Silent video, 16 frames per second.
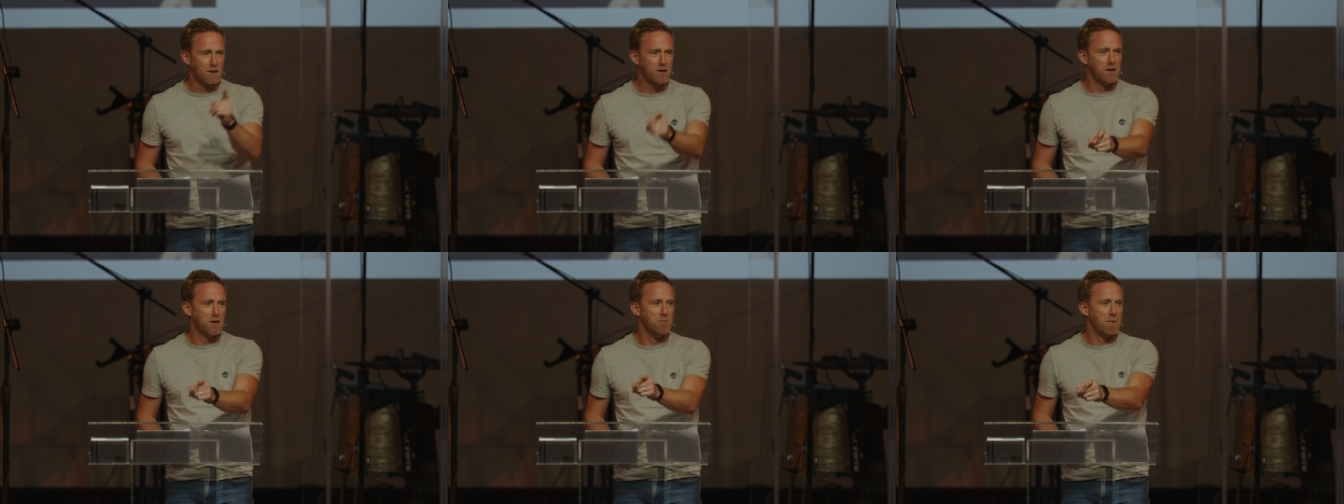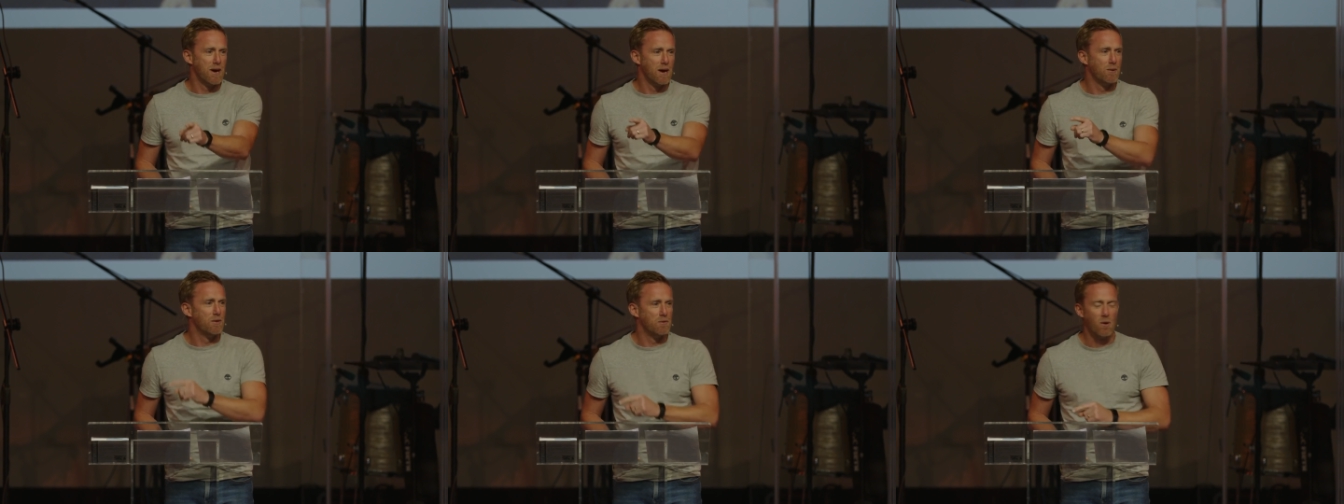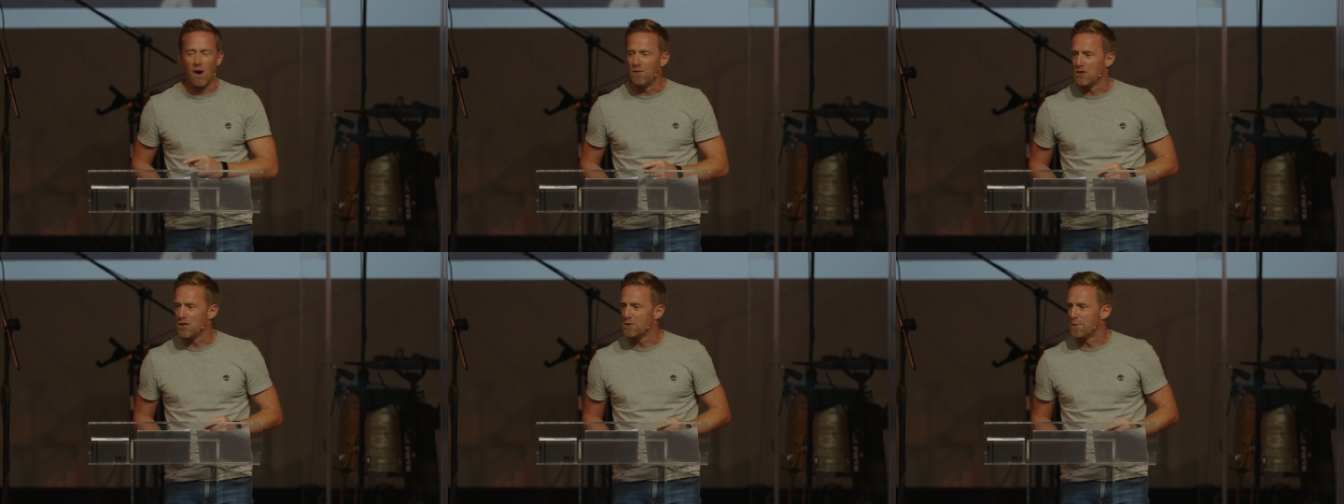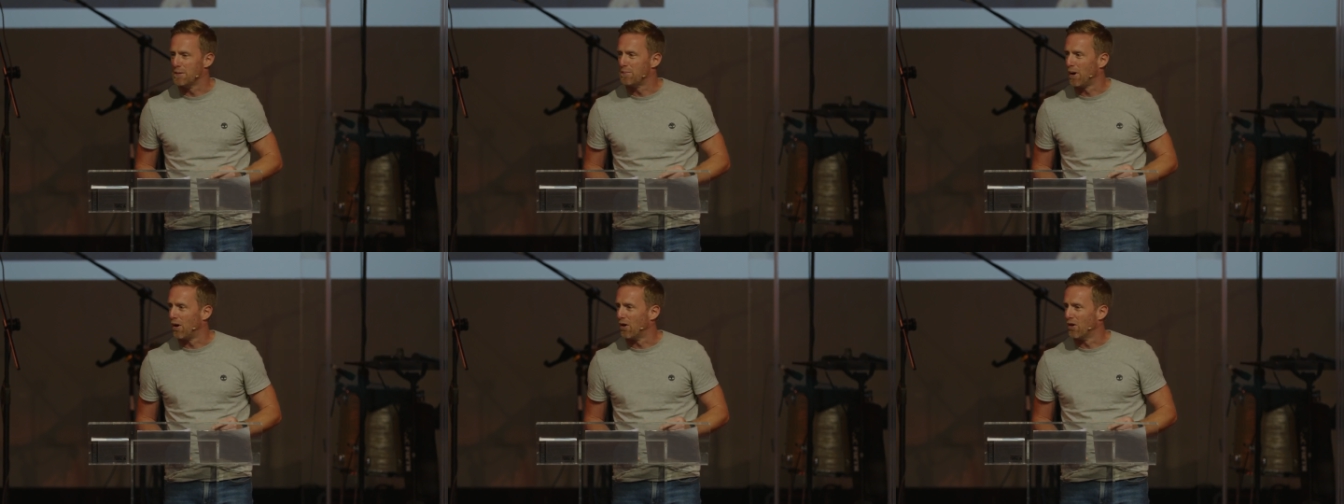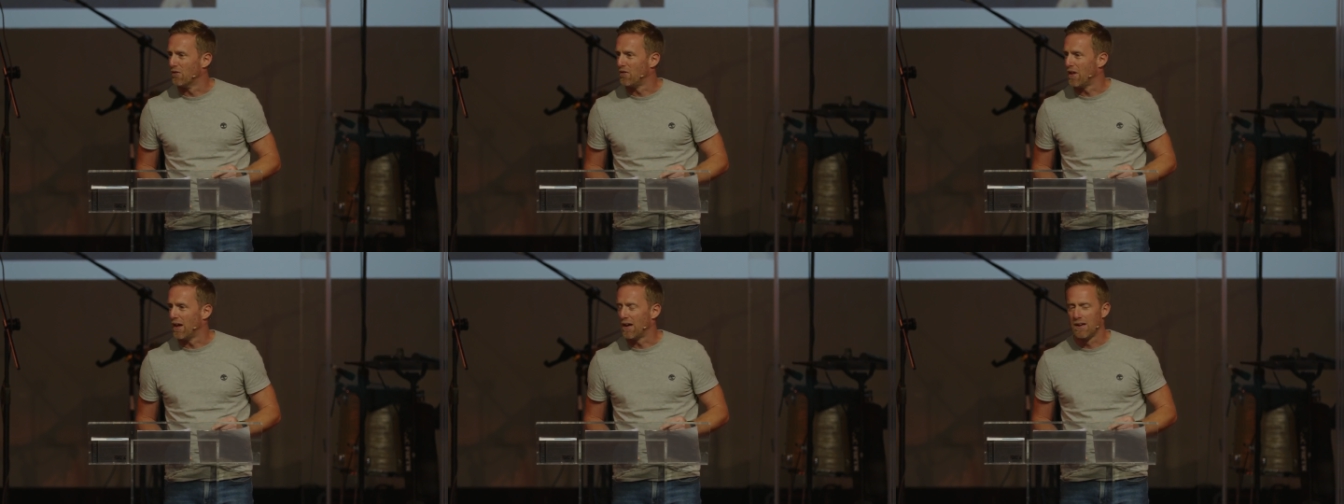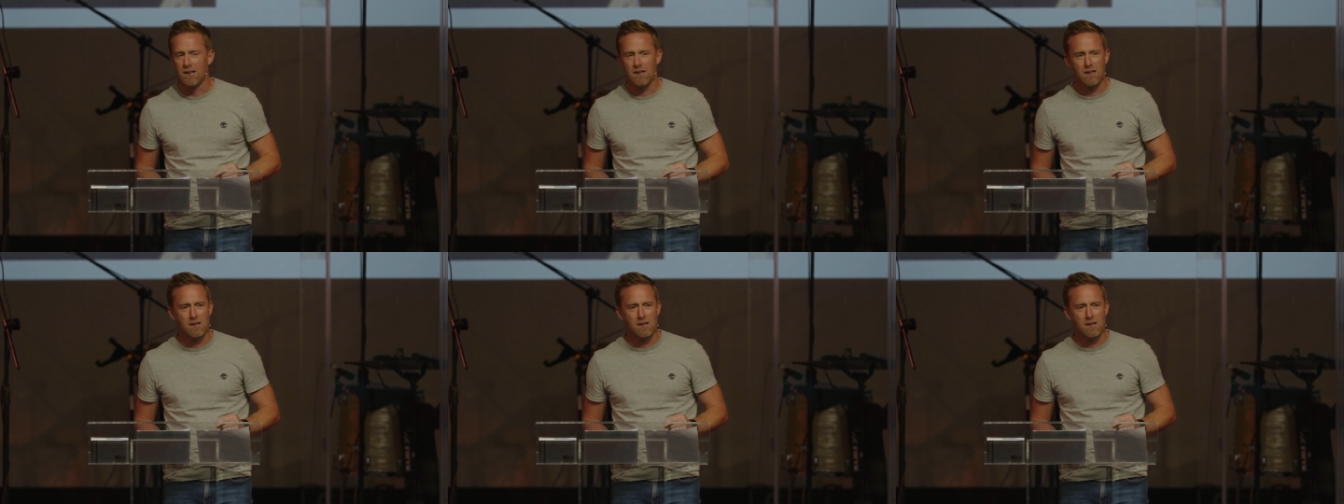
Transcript: could compare with what I've just been part of there.